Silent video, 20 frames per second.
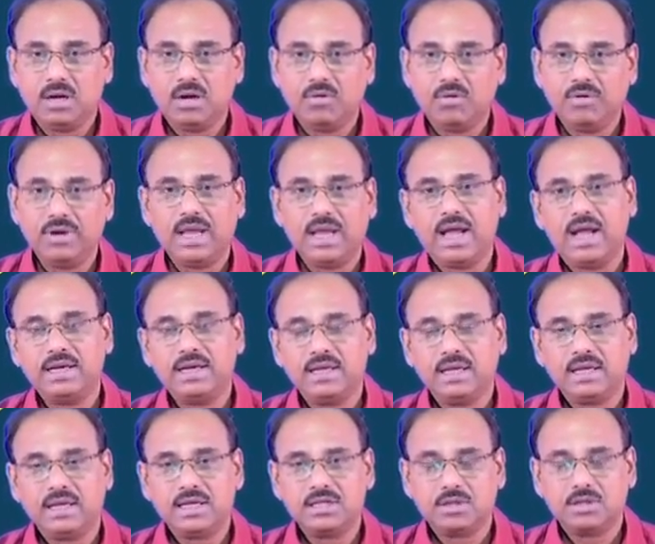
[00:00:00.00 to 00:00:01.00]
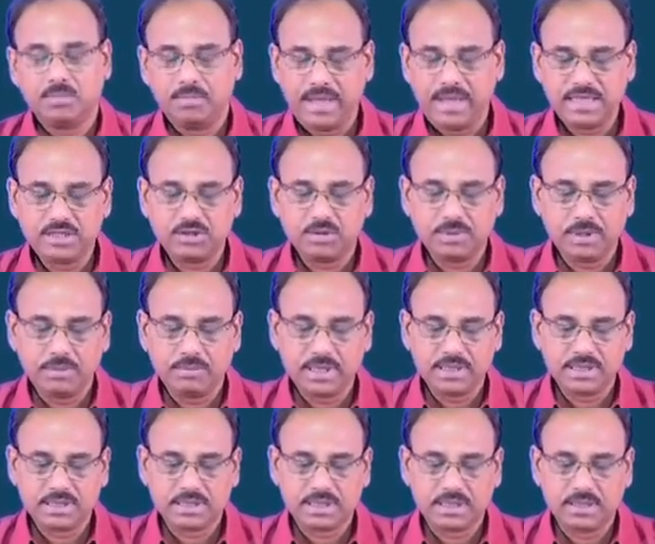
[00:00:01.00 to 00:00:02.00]
we had in case of batch
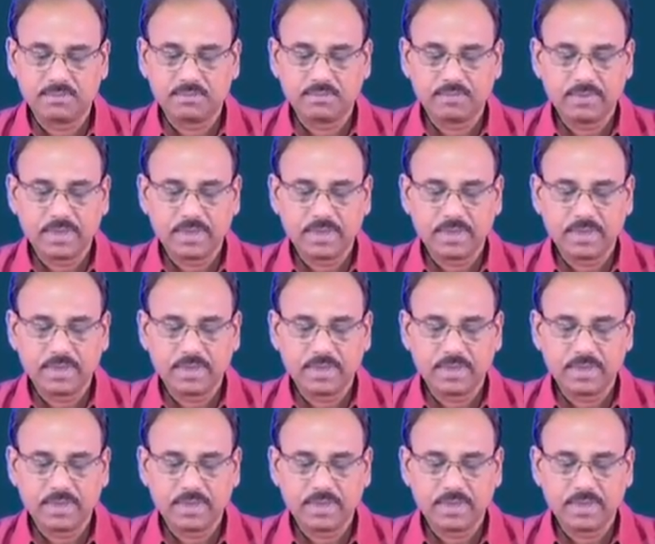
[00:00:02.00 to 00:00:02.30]
optimization,